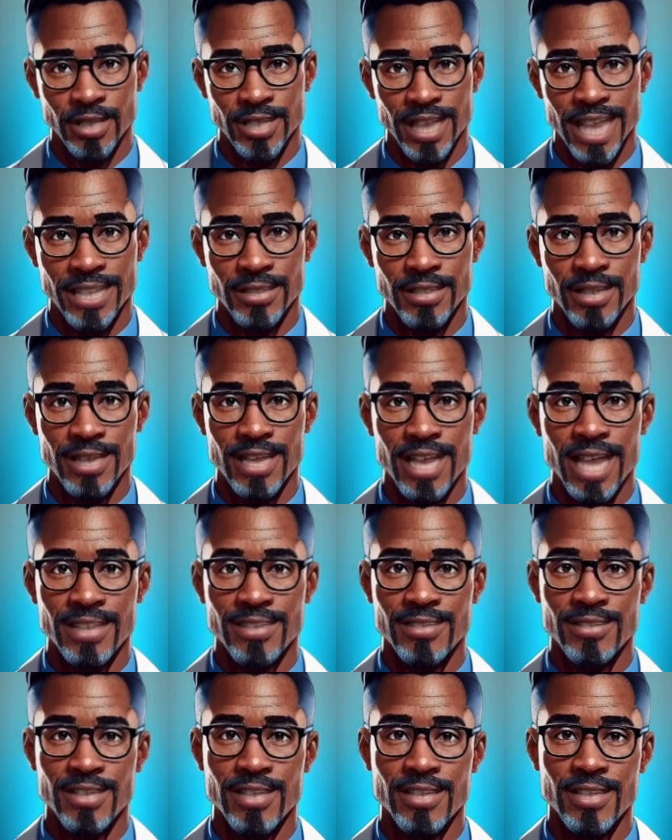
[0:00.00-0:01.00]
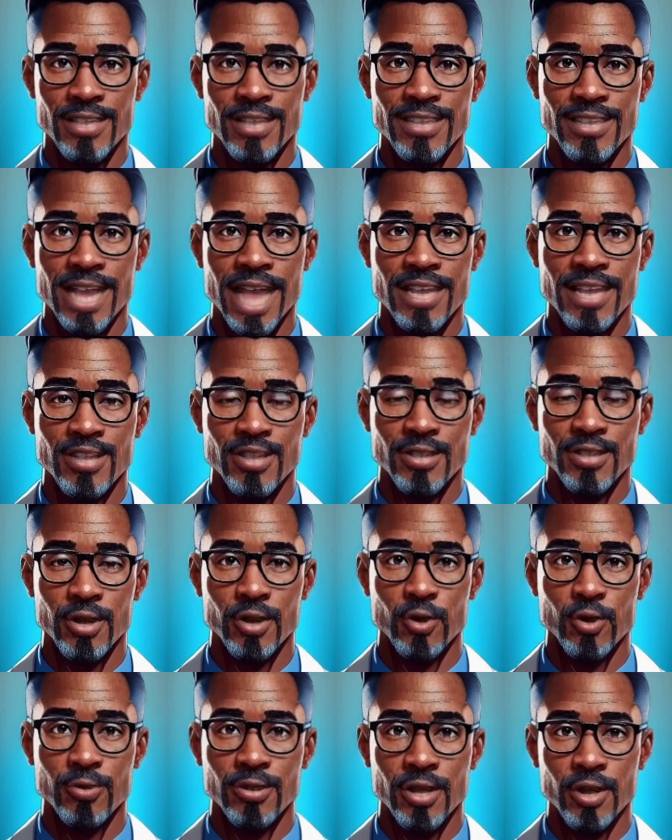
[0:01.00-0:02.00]
Exception handling
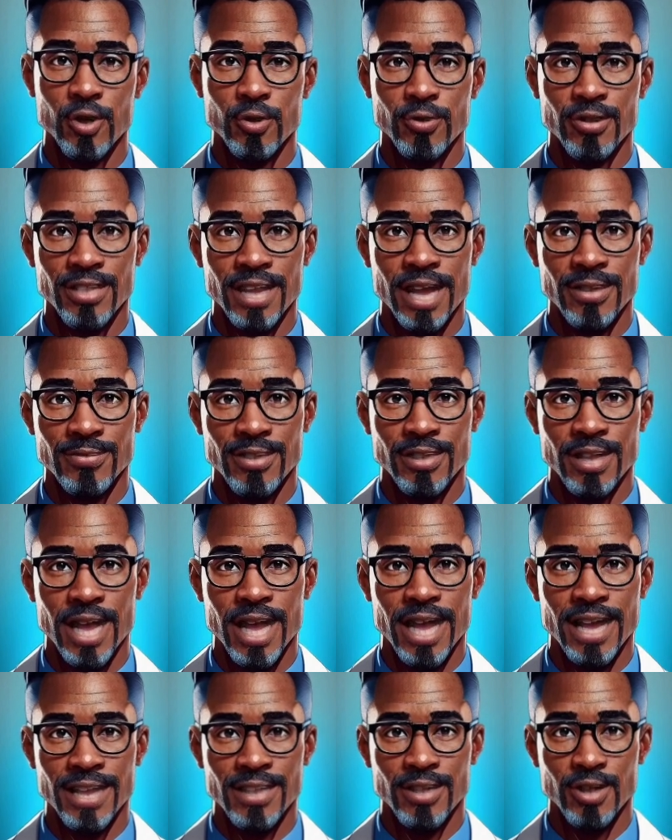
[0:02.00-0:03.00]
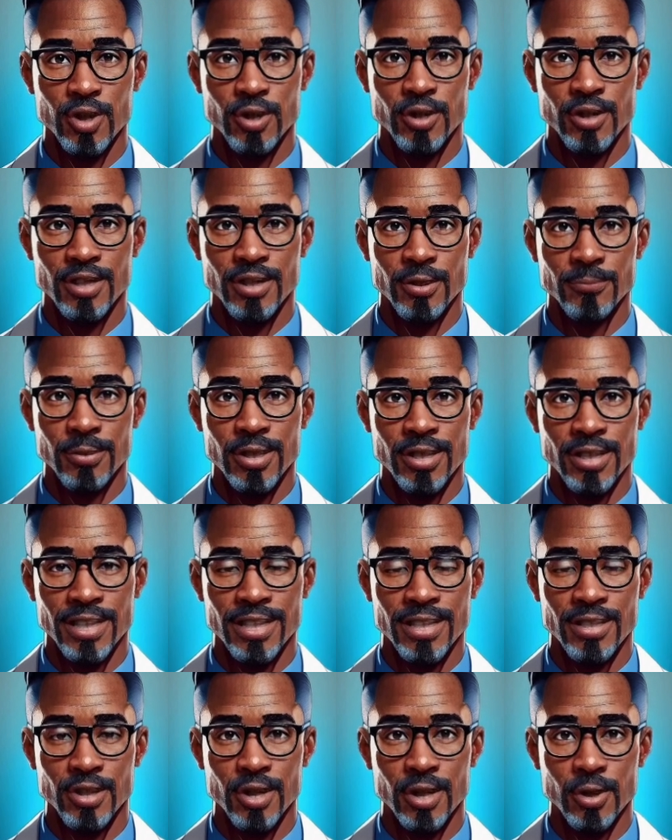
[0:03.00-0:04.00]
STD-007 ensures
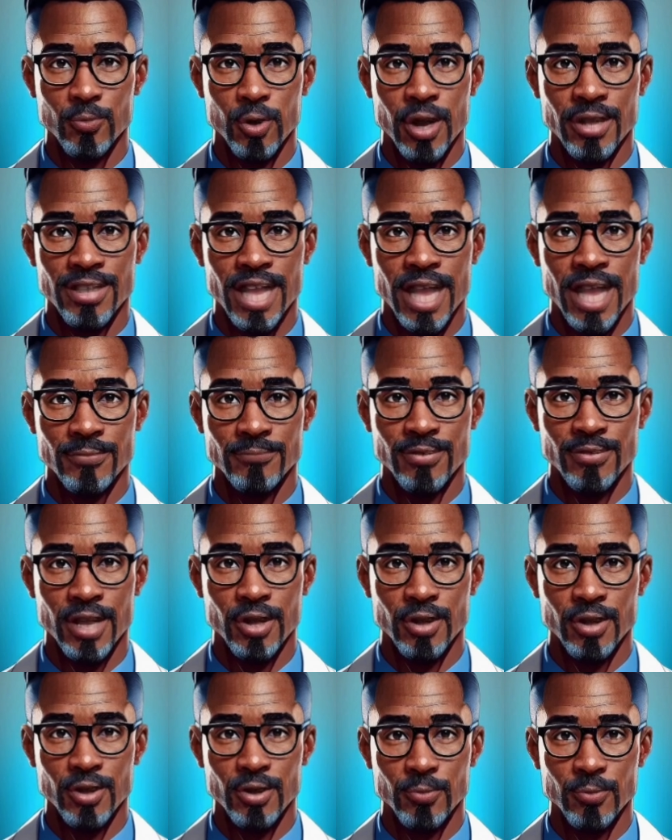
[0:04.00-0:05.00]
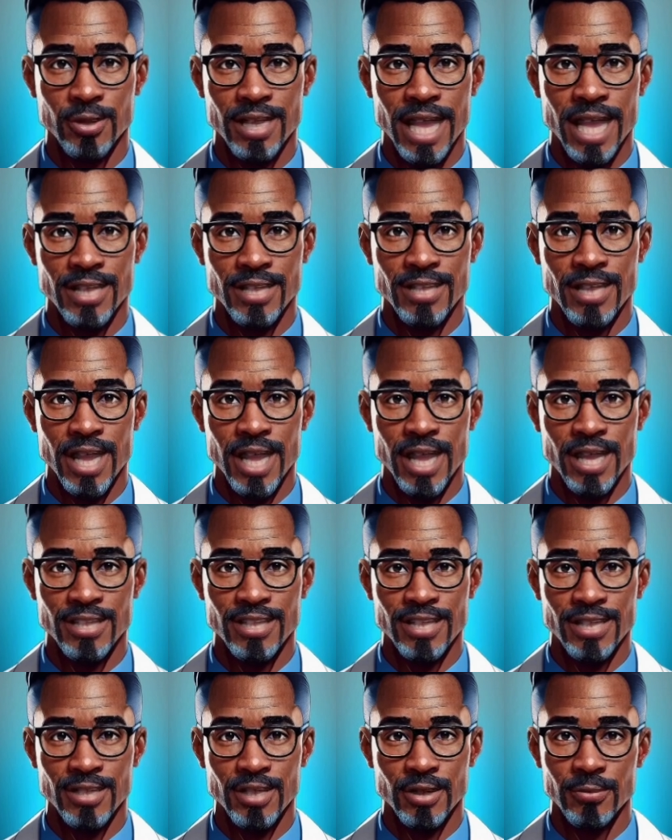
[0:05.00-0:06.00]
stability during runtime failures. Without
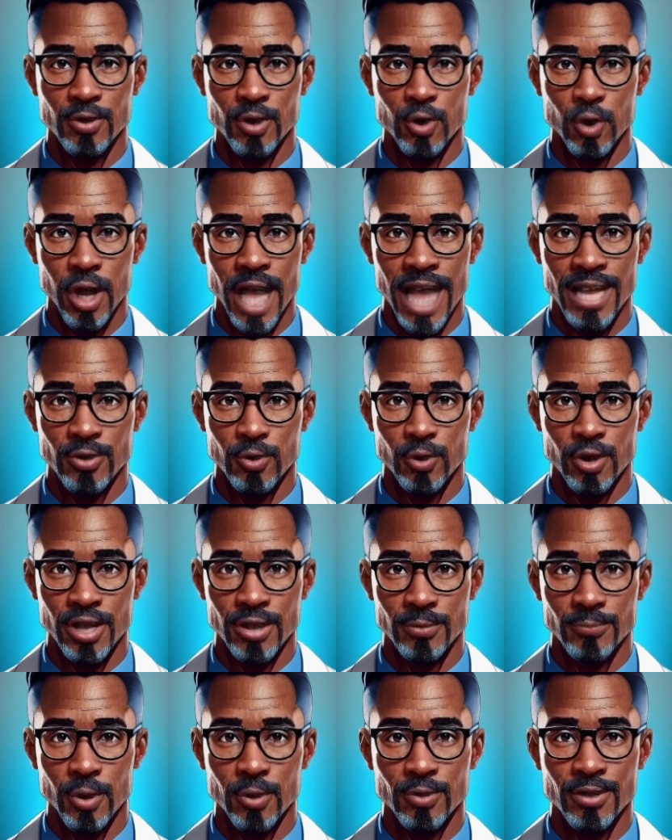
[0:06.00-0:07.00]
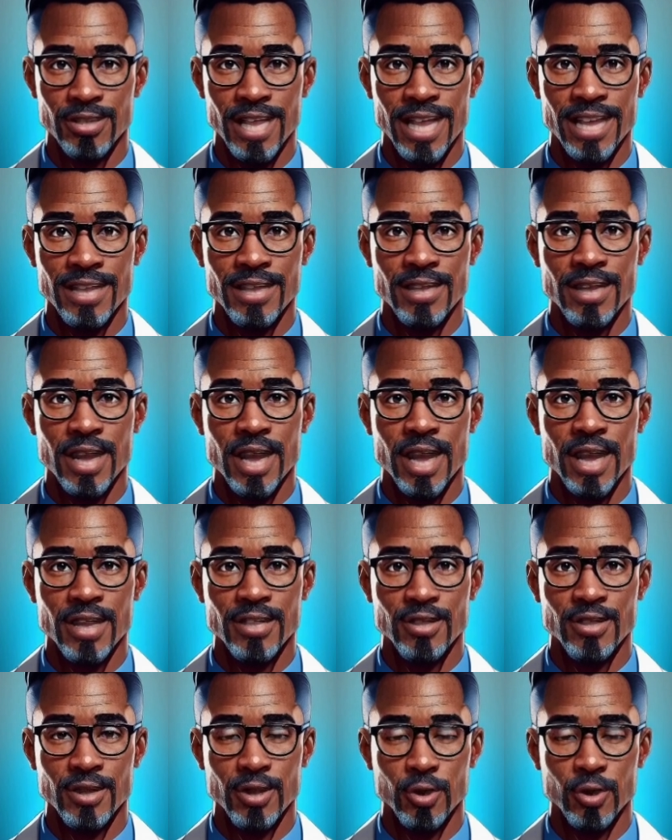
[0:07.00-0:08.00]
it, systems crash or expose
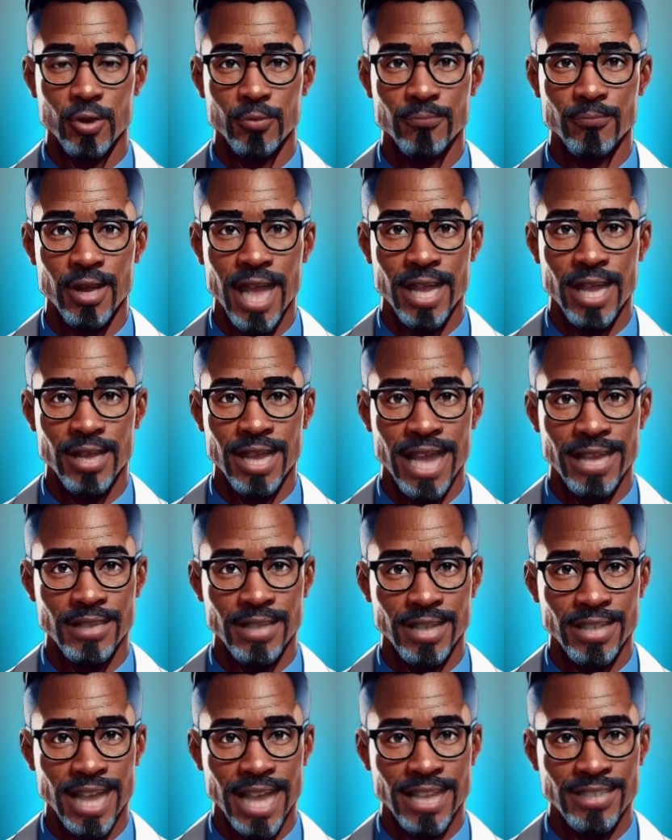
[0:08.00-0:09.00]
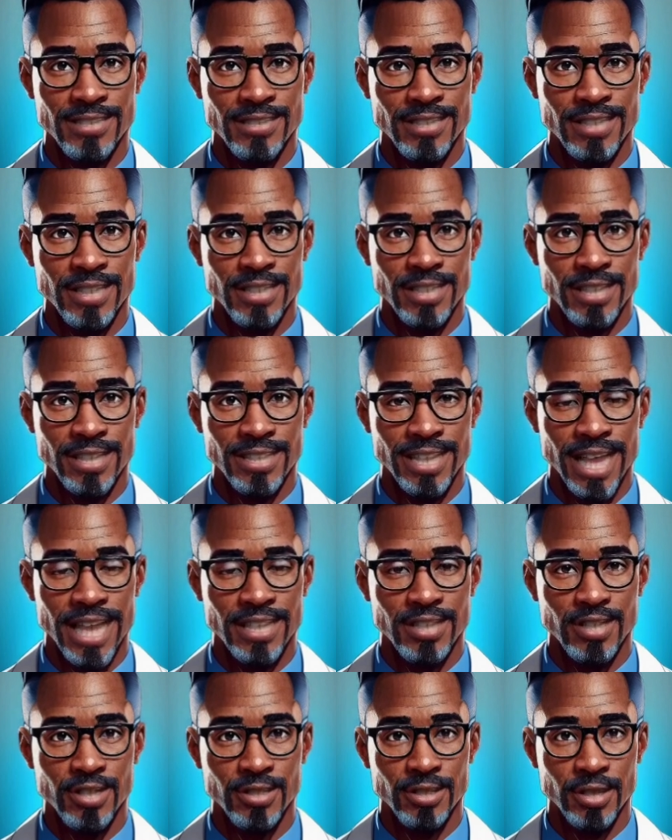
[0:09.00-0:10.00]
data. Secure file handling
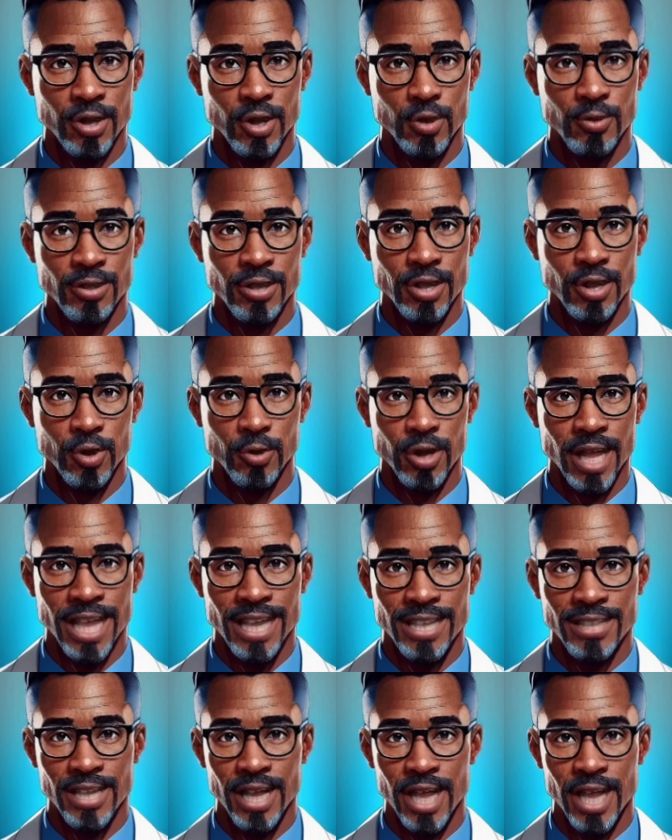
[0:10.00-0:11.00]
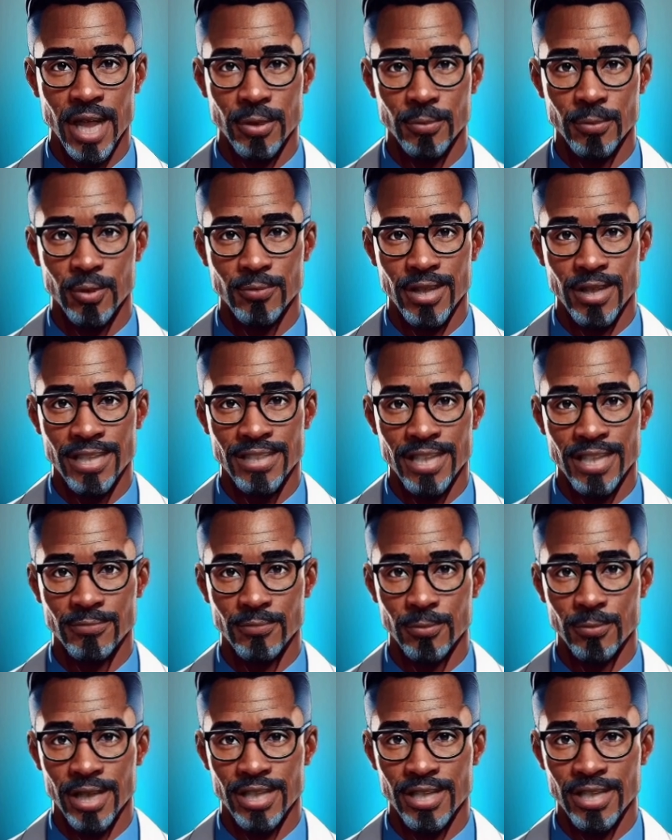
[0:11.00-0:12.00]
STD-008
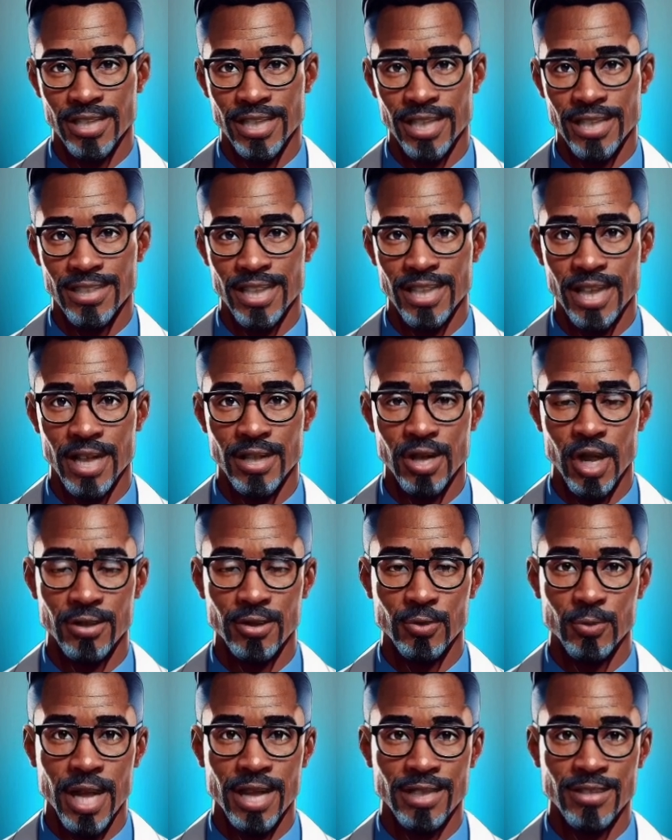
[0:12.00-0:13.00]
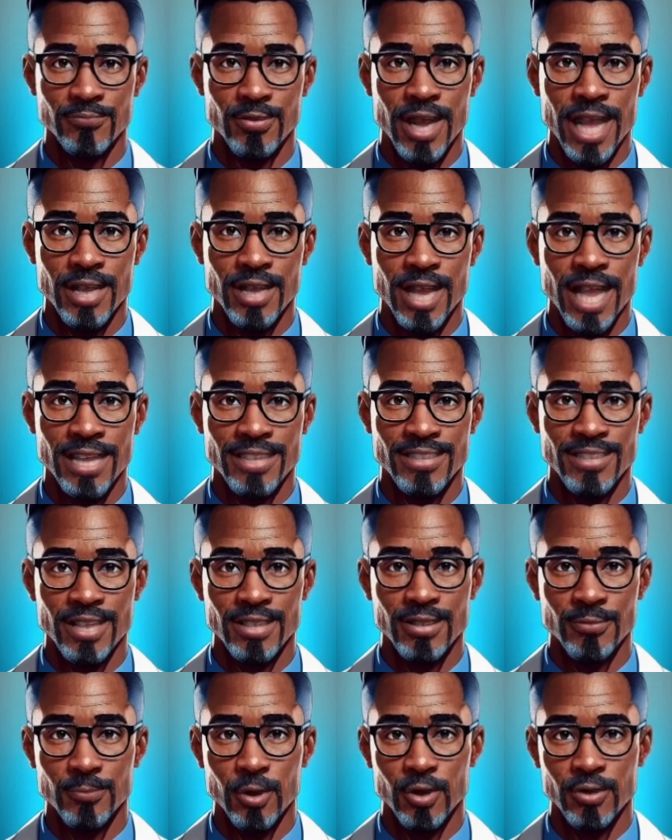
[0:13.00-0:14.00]
prevents information leaks and unauthorized
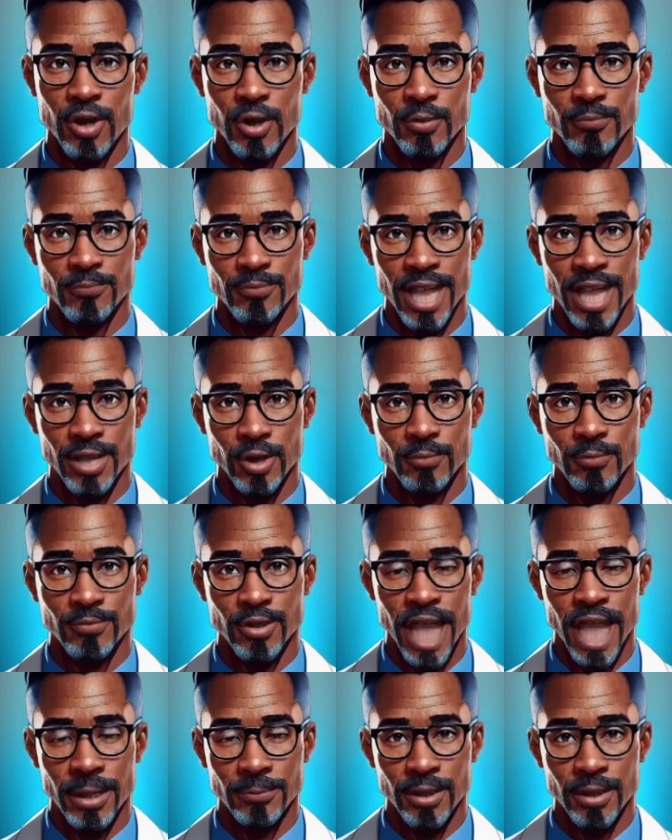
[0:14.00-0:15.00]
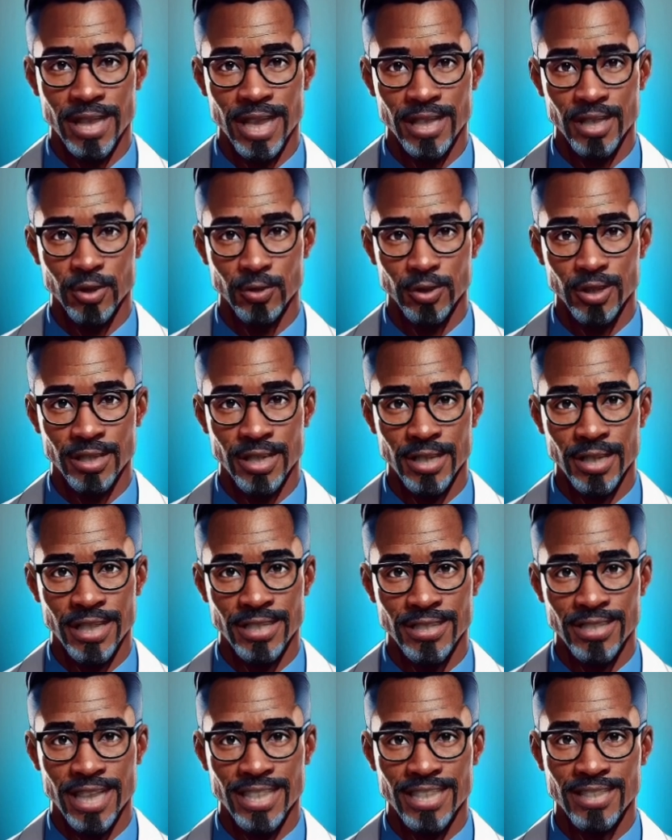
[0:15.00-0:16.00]
file access. Both are vital for
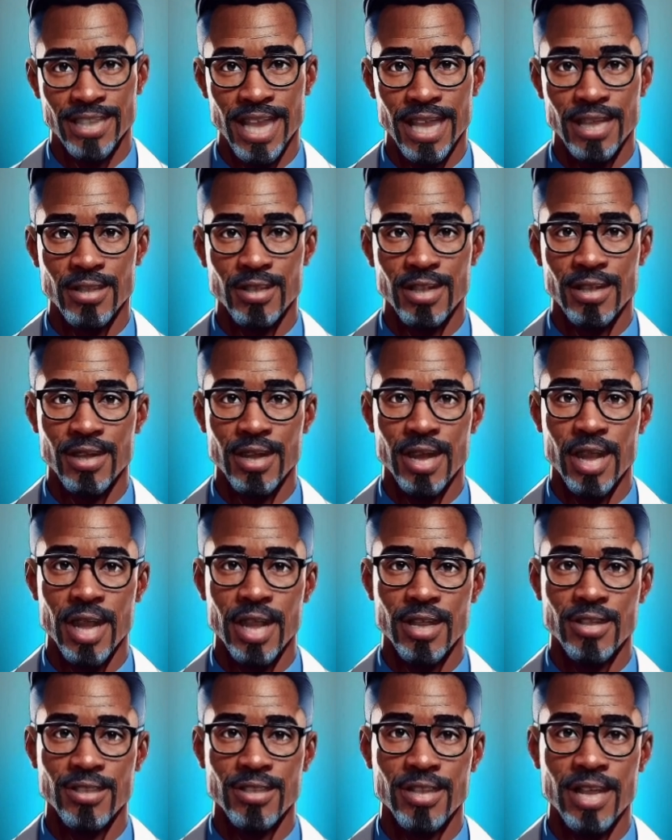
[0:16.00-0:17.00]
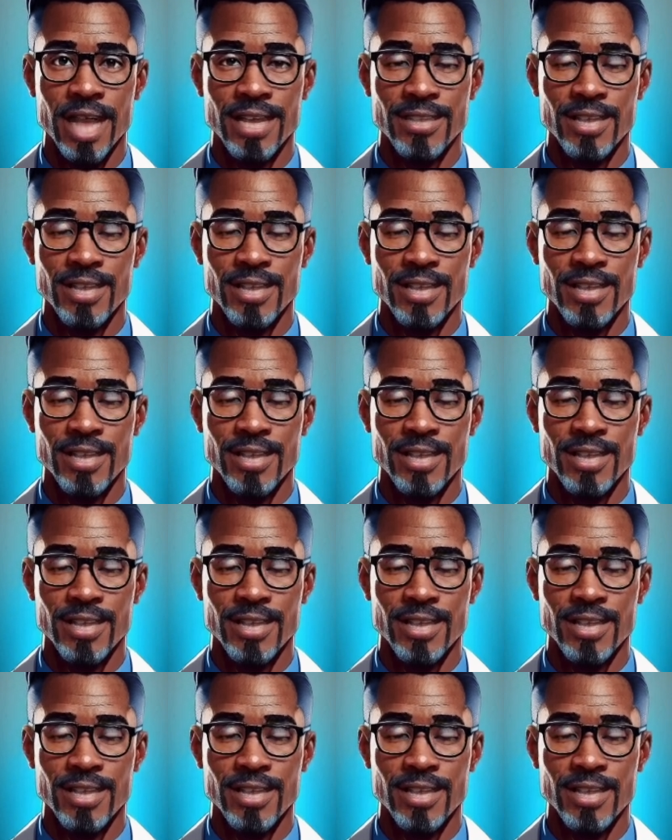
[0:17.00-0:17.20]
application resilience and integrity.